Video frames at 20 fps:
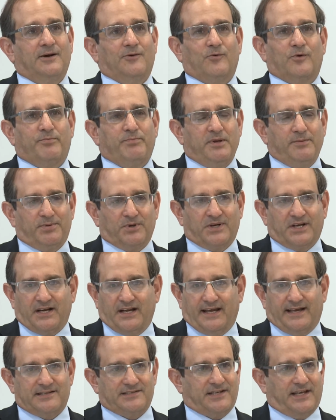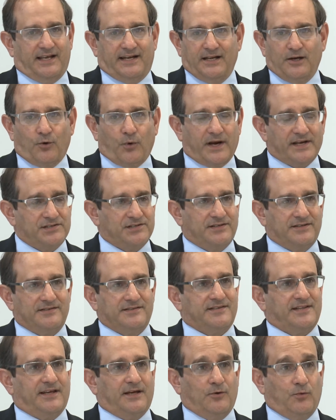where people can ask any
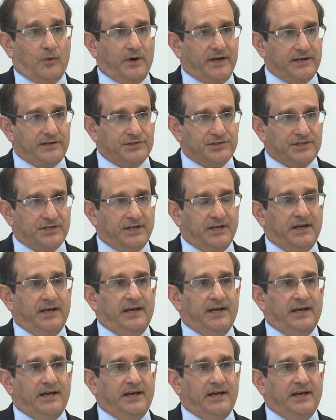questions they wish